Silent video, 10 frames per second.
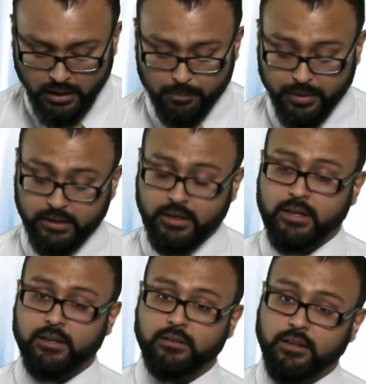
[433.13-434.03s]

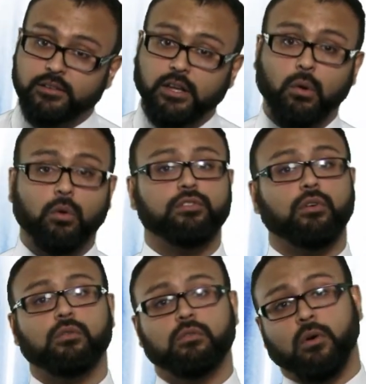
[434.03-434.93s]
But this can
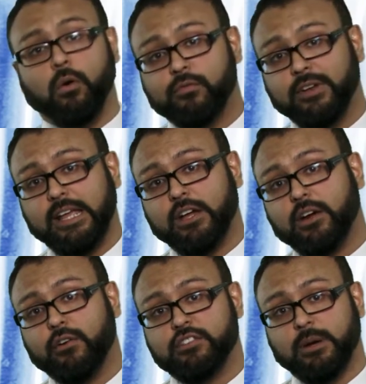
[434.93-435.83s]
also hopefully
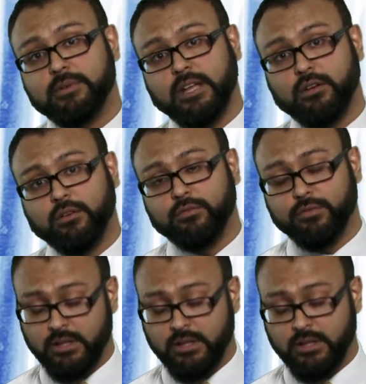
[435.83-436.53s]
encourage uptake of